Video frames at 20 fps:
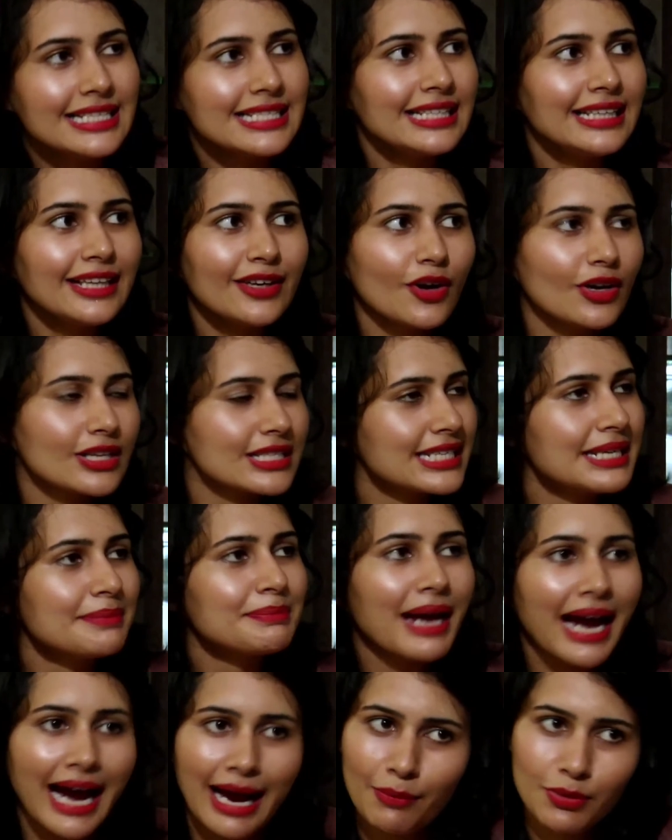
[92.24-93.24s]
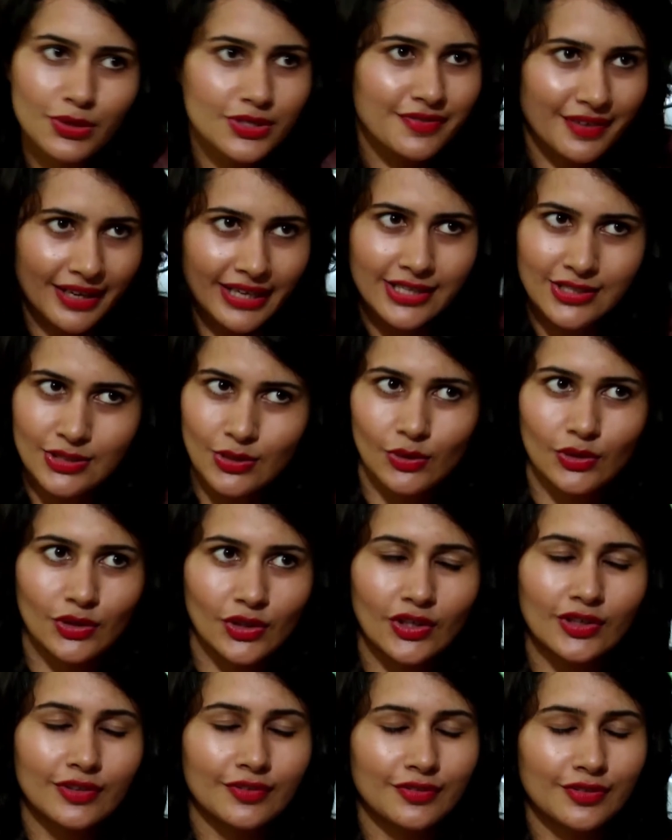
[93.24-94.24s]
See, the concept I was very sold
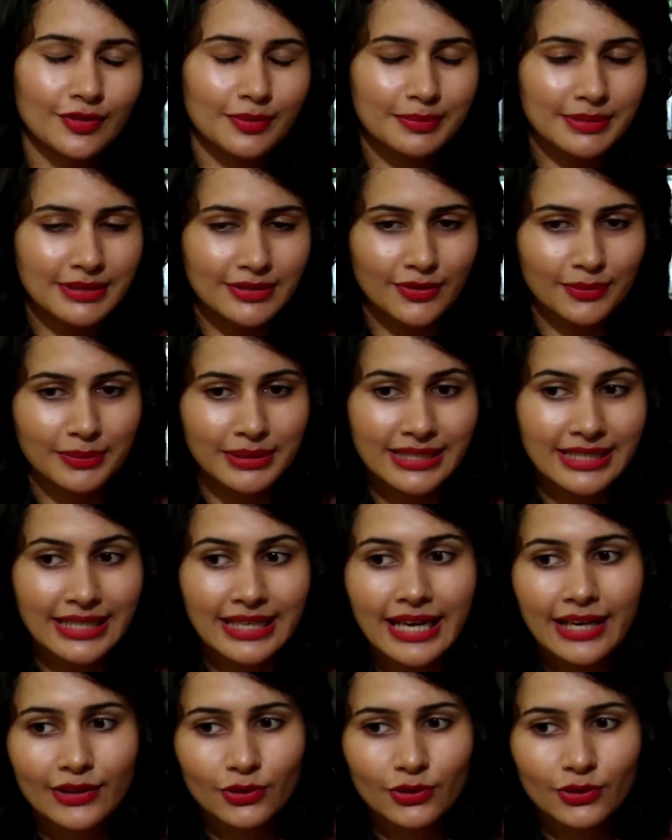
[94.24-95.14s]
on from the day